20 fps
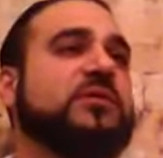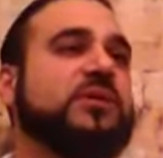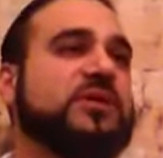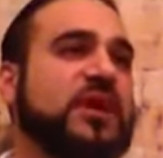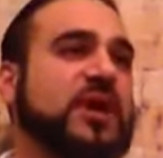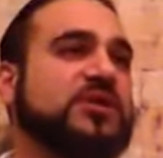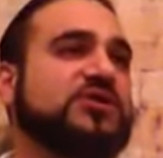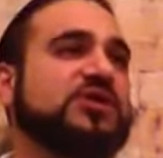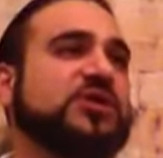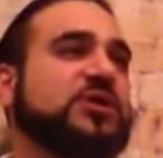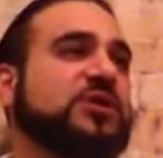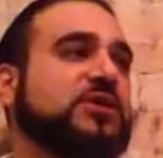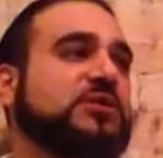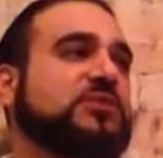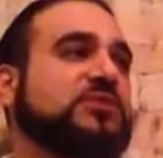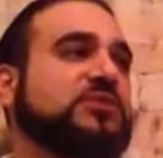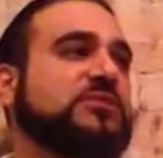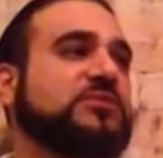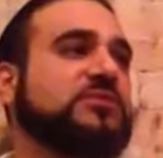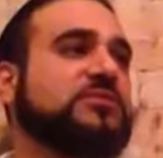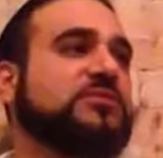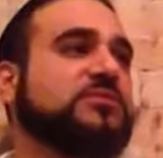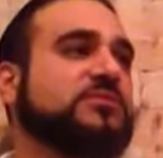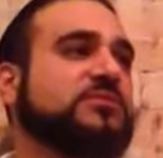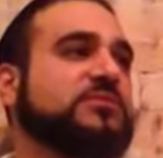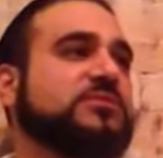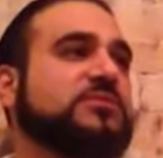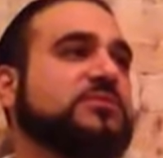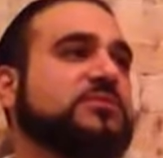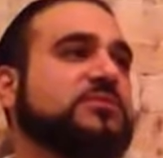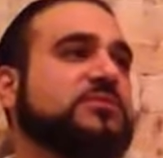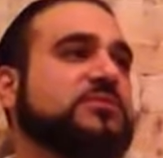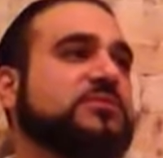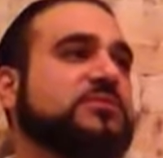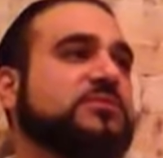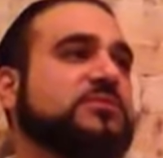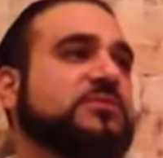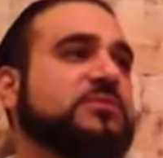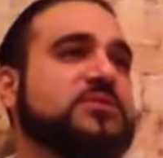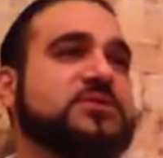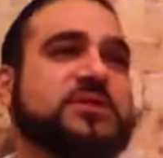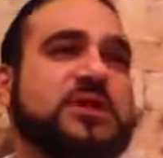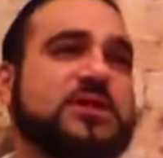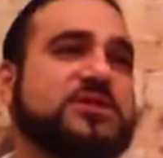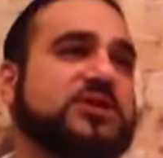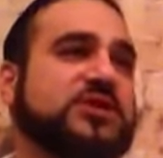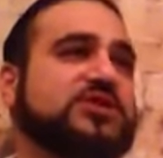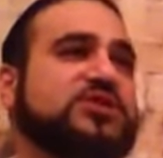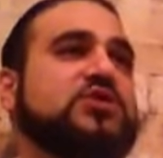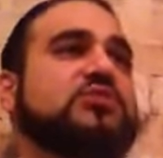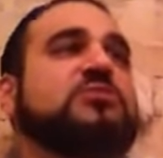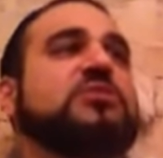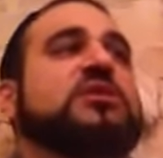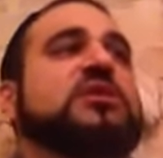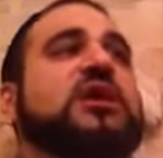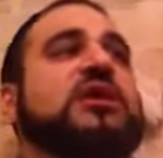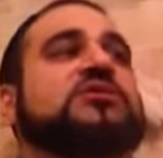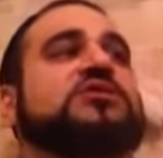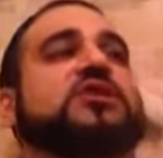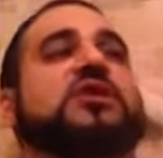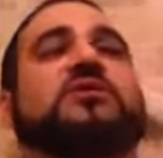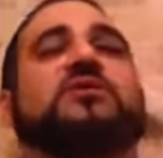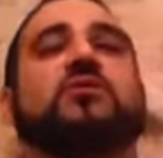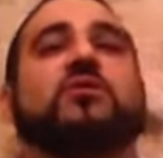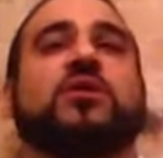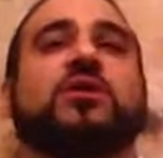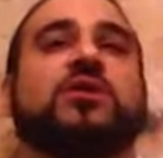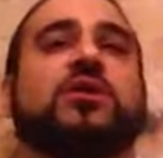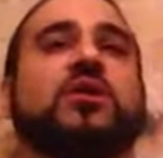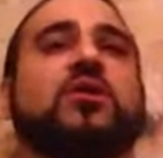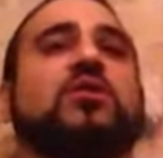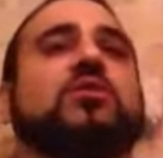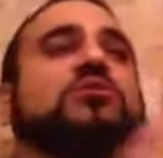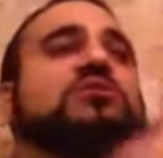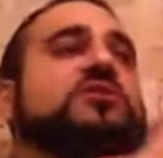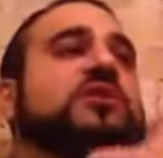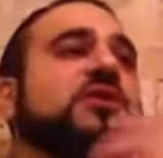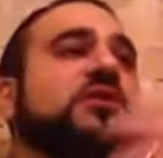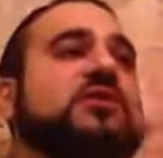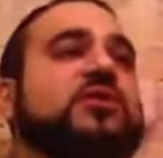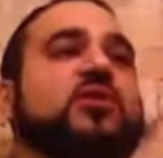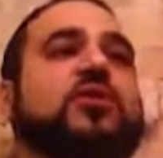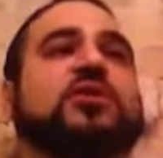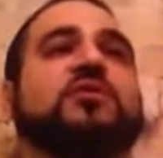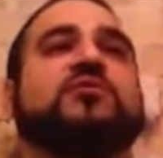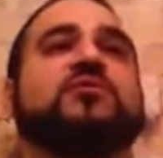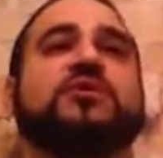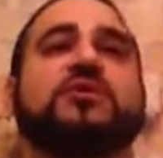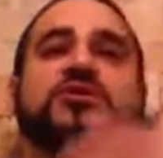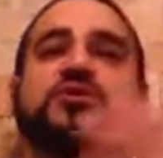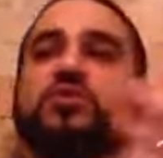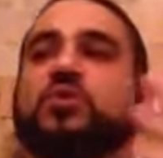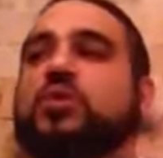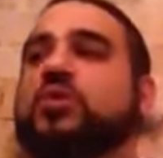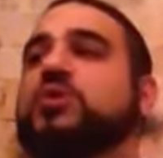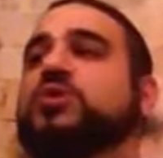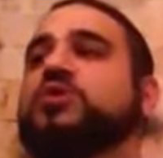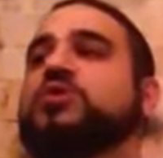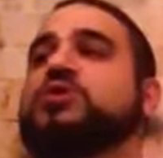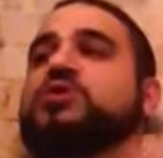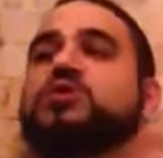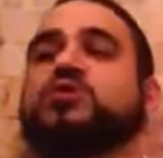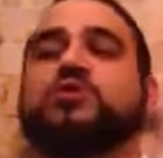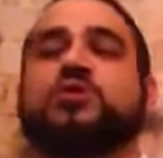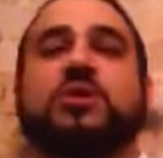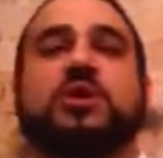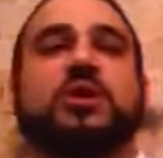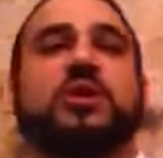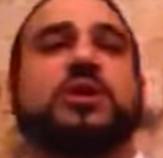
logic. It's logic, it's human logic. Everyone knows that in order for this world to